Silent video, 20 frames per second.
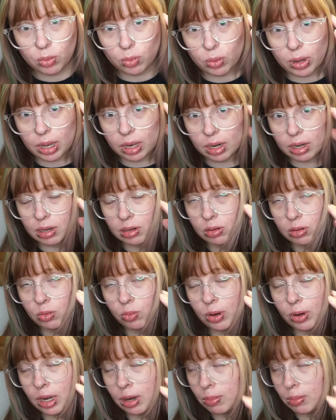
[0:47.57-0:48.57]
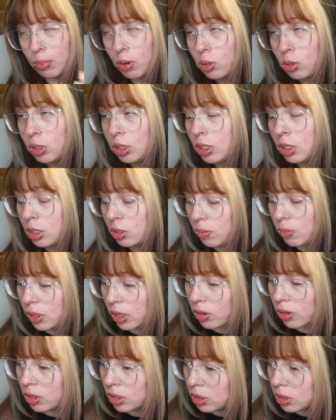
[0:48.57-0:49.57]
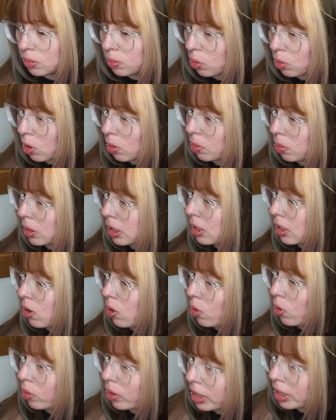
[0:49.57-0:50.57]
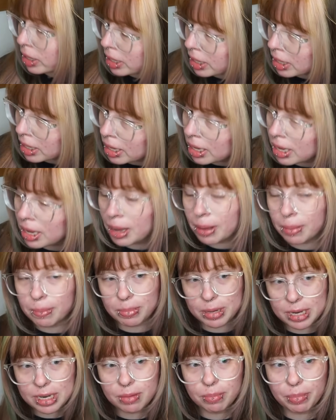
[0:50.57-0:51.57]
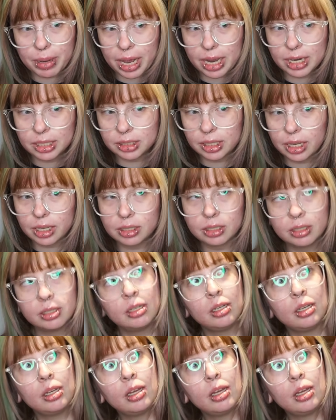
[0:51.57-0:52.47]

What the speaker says: well, when I'm posting this video it's probably already been past that,